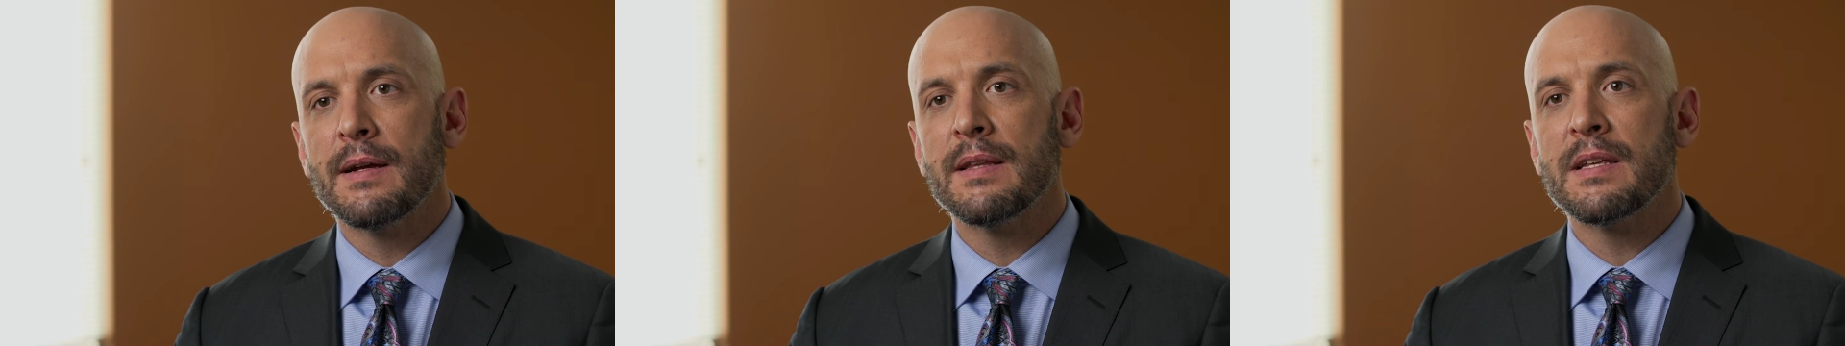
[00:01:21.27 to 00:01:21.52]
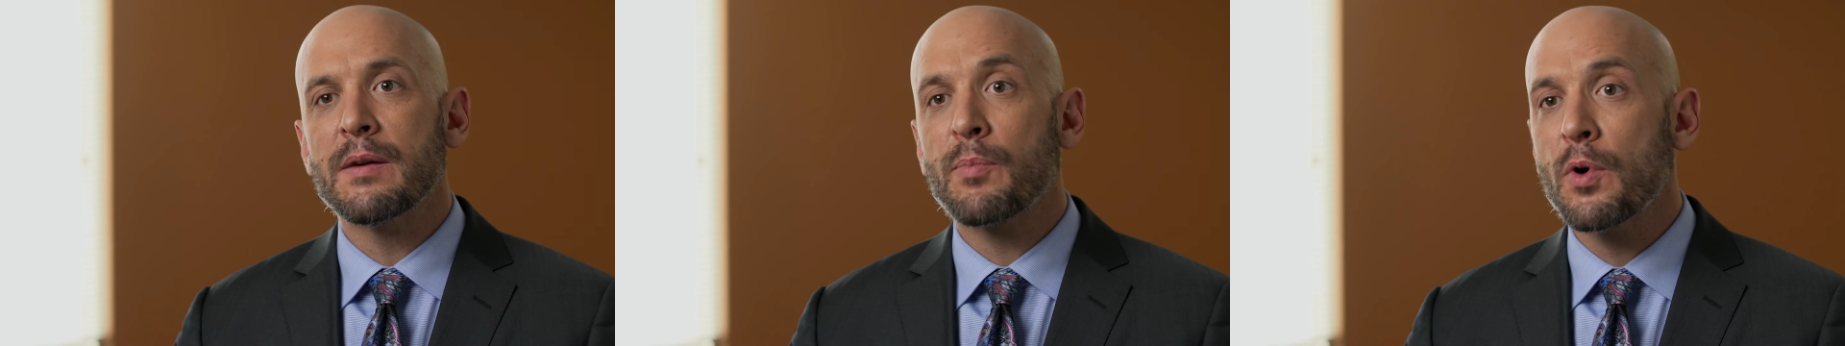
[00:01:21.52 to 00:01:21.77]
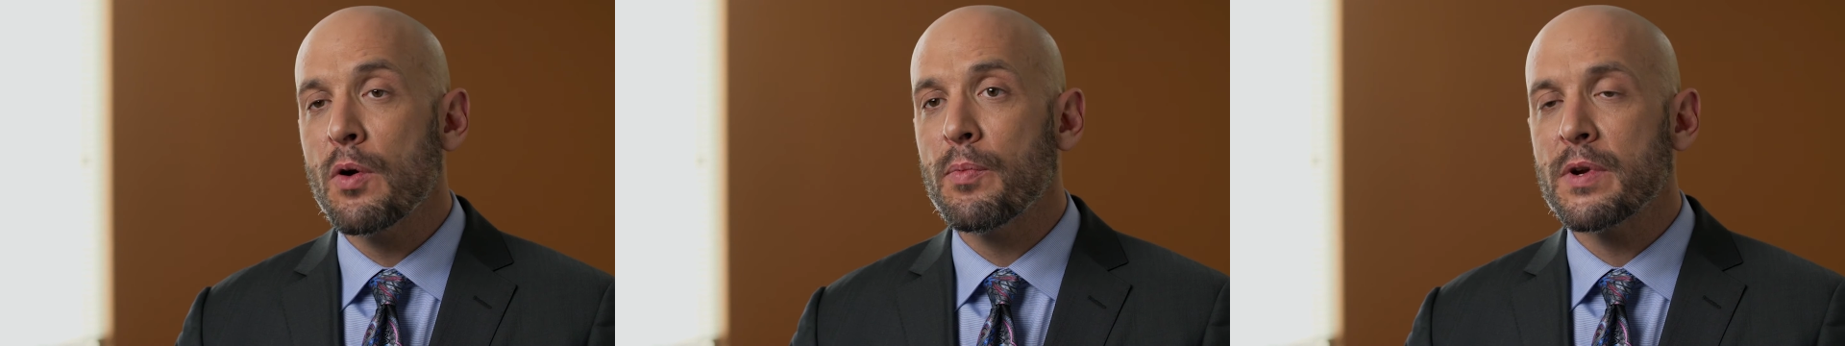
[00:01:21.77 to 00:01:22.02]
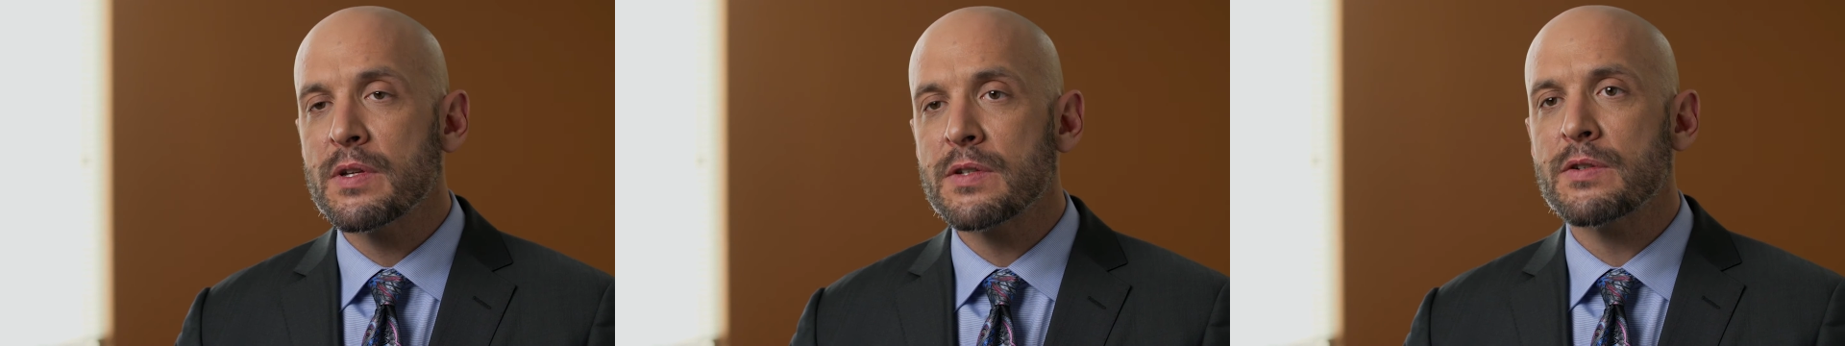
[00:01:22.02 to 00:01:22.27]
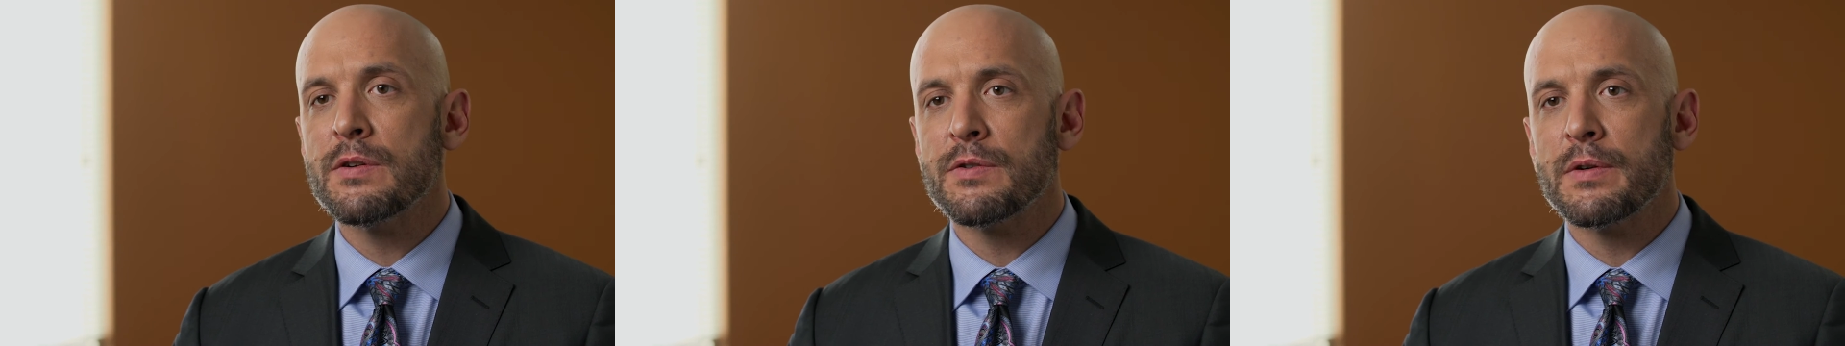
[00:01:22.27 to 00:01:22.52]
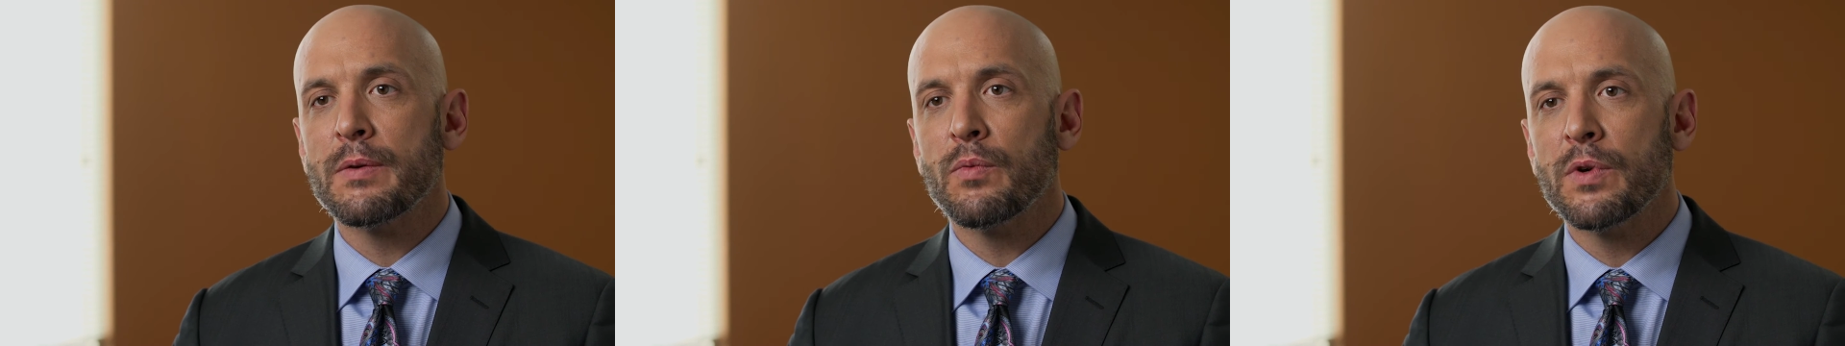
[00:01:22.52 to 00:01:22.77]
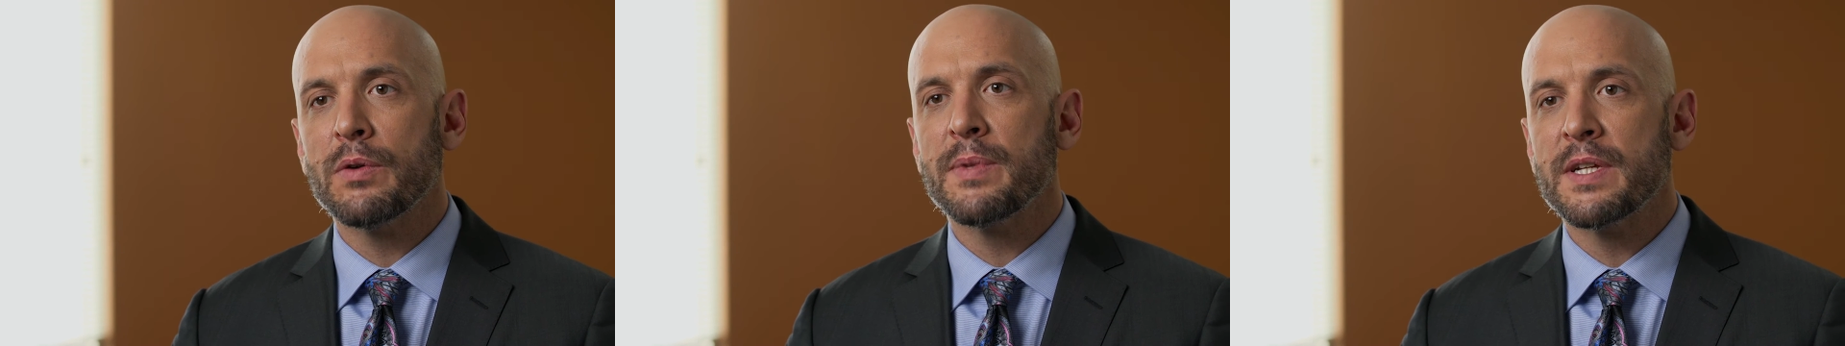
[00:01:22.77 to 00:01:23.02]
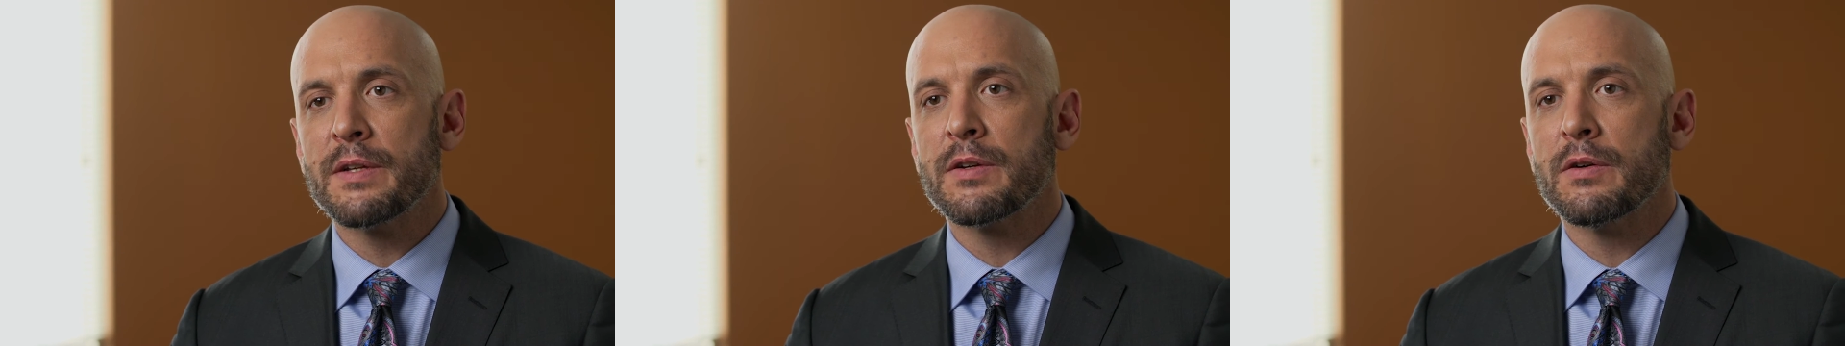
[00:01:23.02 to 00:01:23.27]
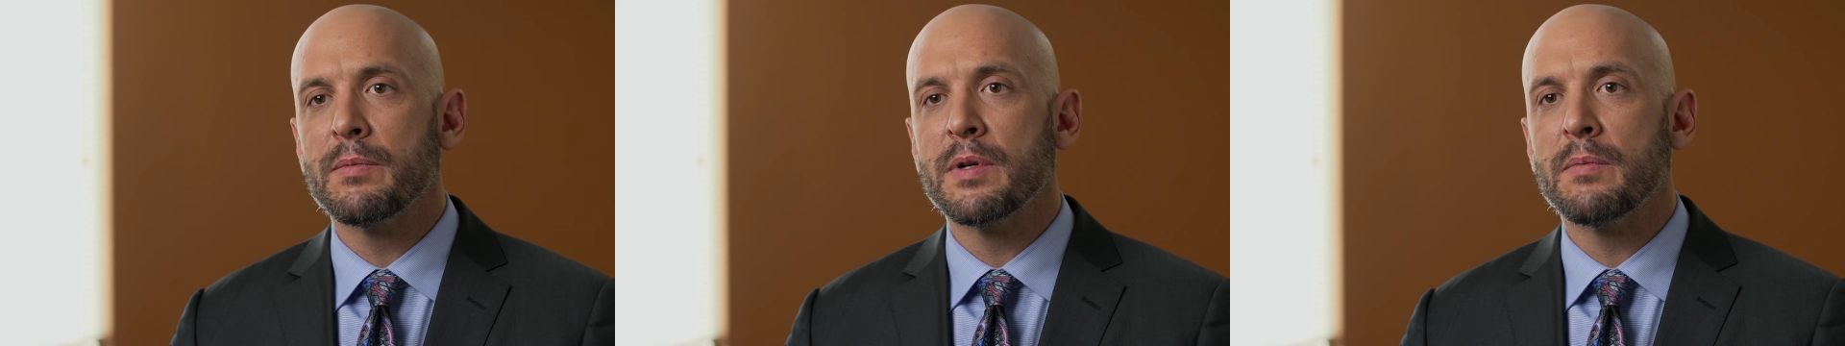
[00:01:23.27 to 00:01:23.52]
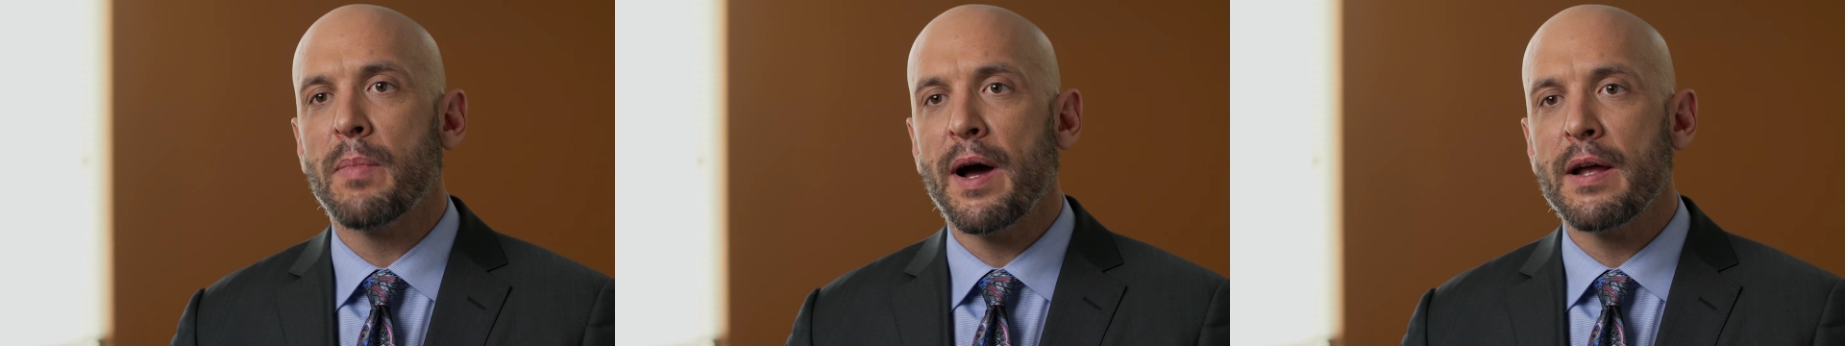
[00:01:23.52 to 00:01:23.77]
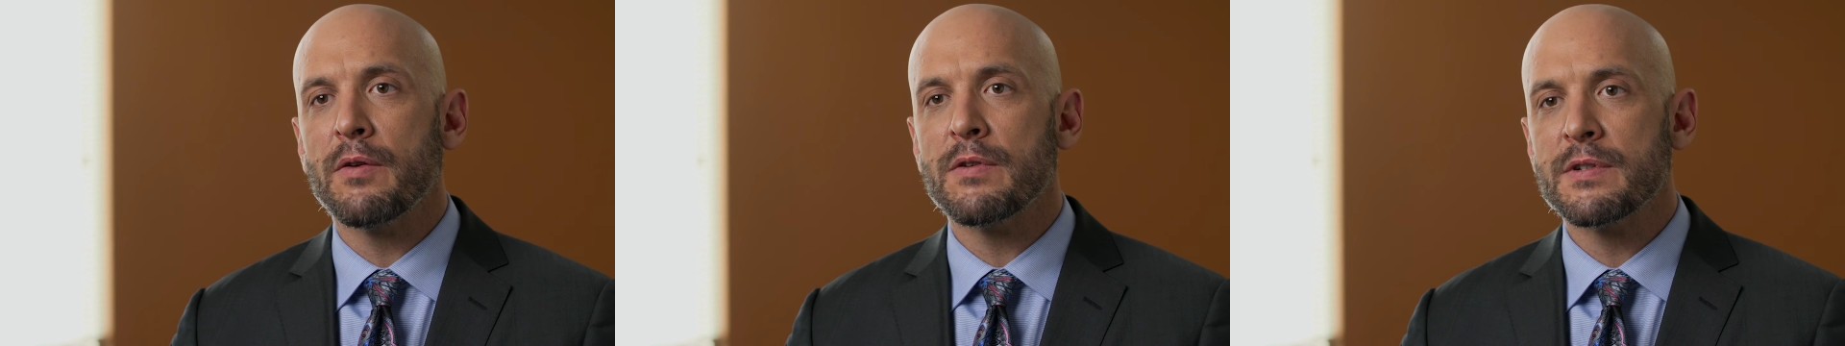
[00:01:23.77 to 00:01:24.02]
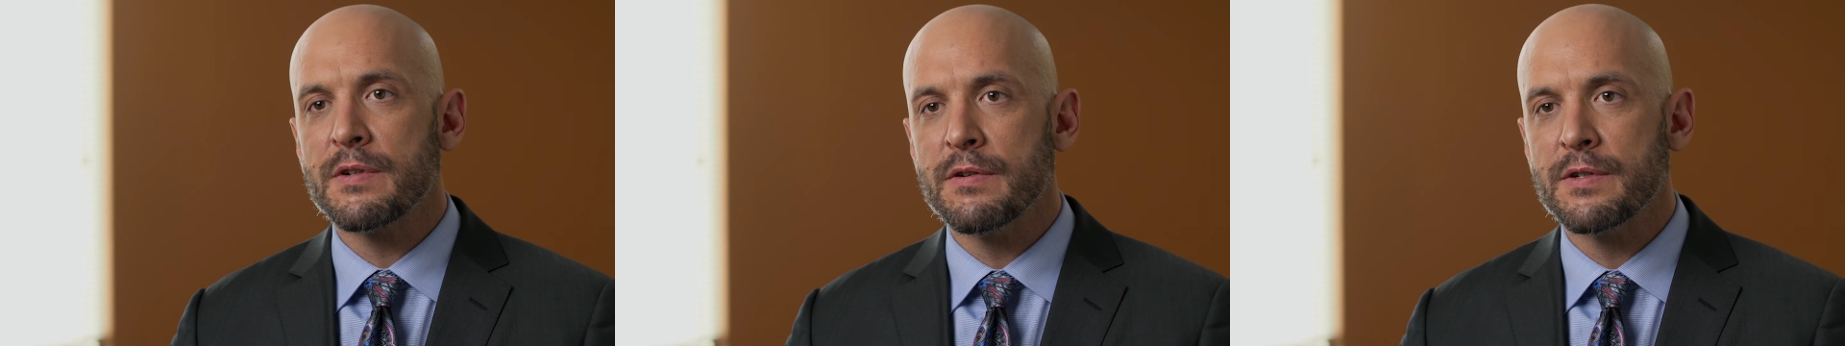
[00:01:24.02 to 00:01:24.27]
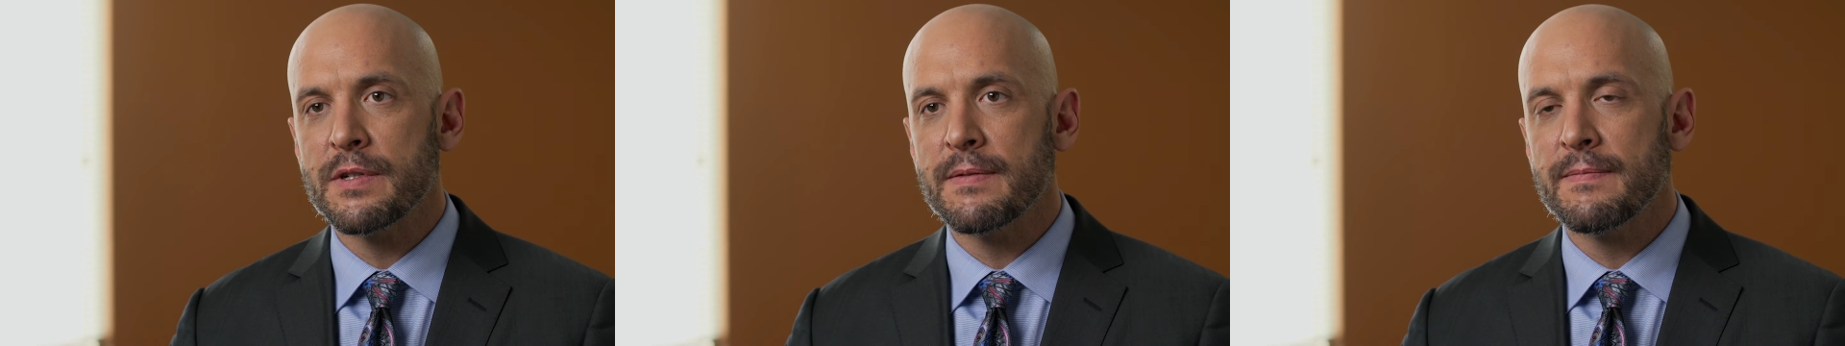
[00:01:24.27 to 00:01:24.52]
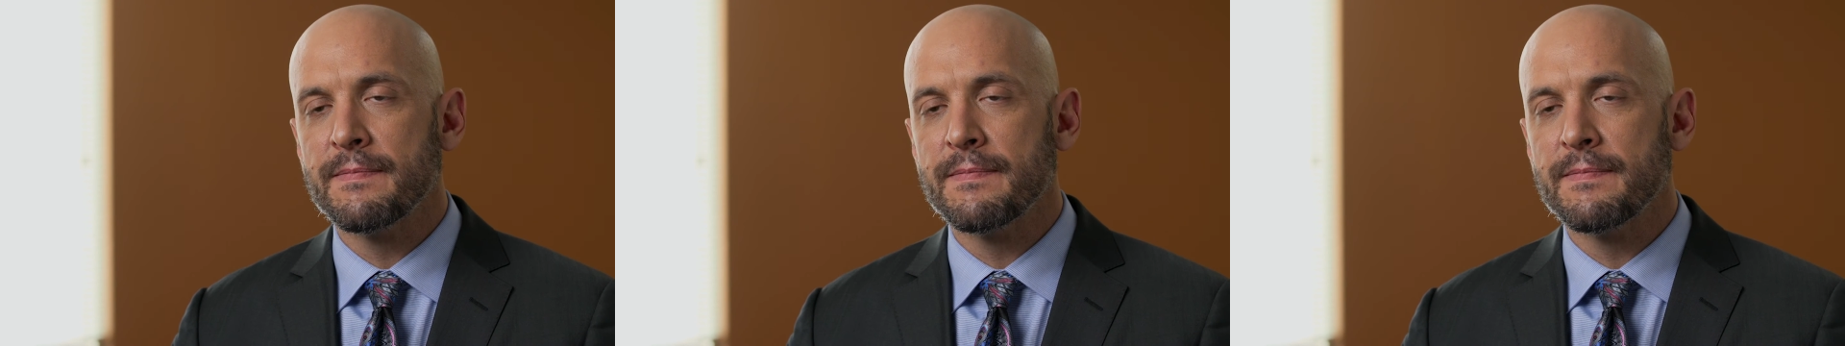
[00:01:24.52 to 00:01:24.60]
and the appropriate surgery will be determined by your surgeon.